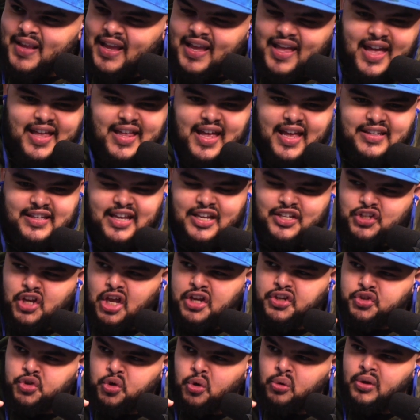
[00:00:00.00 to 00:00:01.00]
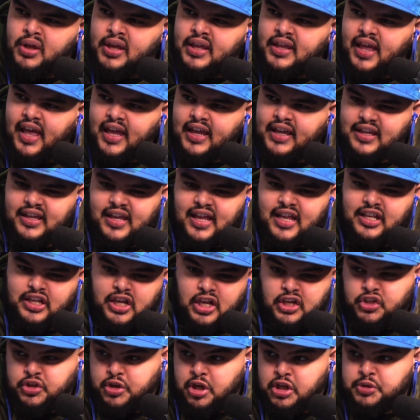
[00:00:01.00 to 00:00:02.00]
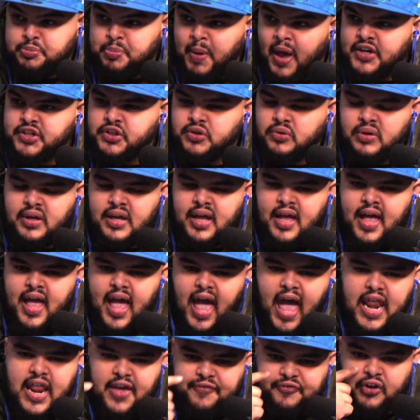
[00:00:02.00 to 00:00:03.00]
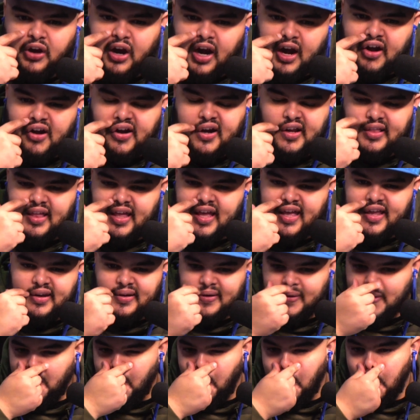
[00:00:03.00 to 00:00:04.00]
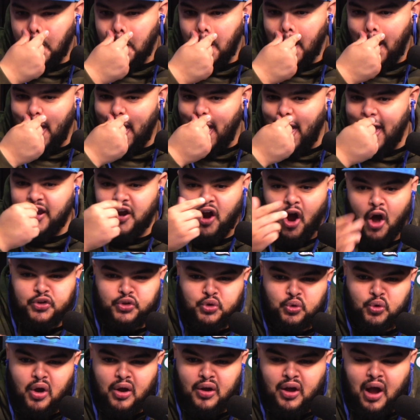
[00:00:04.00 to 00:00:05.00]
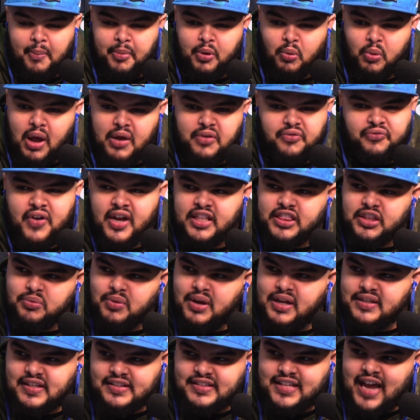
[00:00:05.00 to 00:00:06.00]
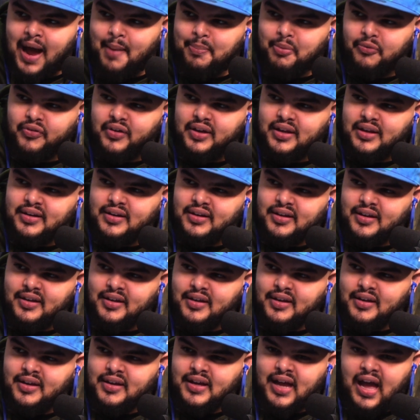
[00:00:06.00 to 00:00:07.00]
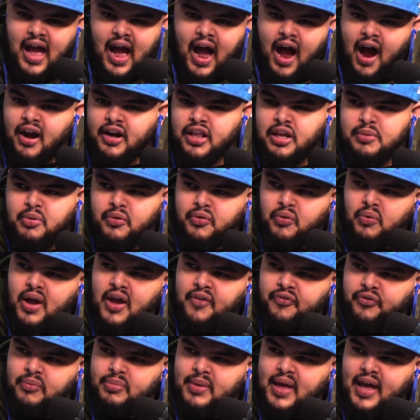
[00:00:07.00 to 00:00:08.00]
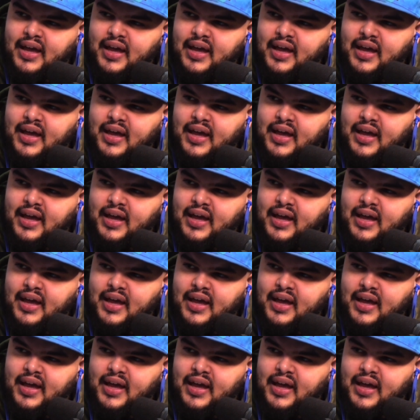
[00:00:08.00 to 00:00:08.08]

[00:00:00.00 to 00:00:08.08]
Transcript: It's truly like it's special. And if you're Aaron Glenn, and you're also coming away with victories on top of it, how do you move away from that?